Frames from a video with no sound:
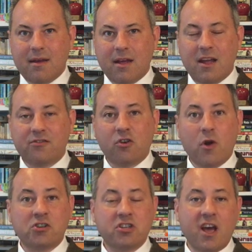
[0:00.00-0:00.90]
It's
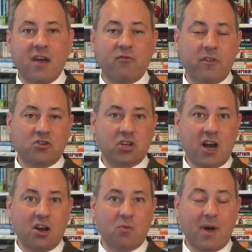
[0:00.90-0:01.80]
crunch time for the
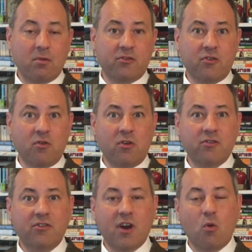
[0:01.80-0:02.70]
Chicago Public
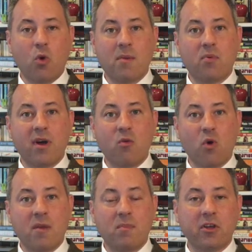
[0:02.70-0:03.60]
Schools, a
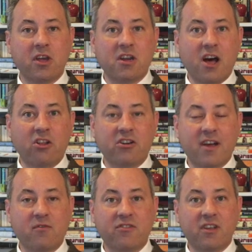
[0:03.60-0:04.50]
$1.1 billion
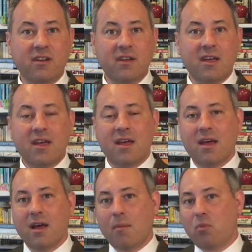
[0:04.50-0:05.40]
deficit,
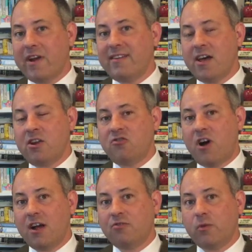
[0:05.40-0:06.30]
a breakdown in
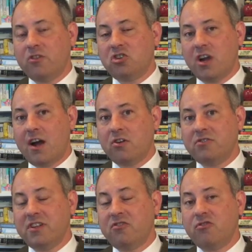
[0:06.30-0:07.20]
talks with the Chicago
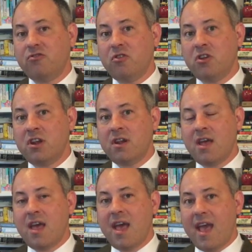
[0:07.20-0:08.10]
Teachers Union,
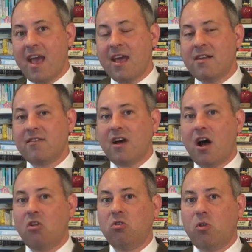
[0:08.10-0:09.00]
and
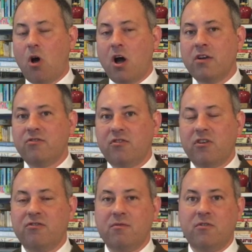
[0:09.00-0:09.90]
a long
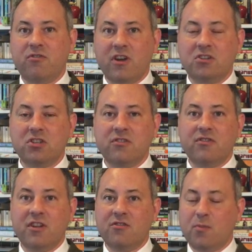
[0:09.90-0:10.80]
series of discussions
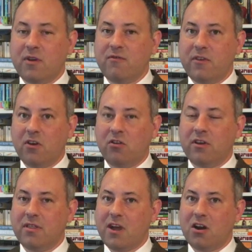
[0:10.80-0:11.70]
in Springfield
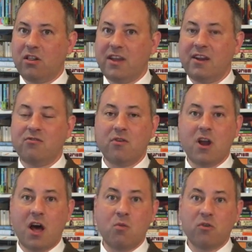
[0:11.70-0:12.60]
that are leading to an
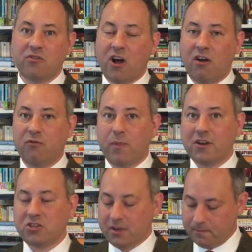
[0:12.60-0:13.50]
unresolved
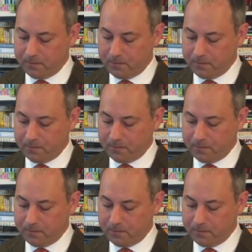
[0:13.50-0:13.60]
budget.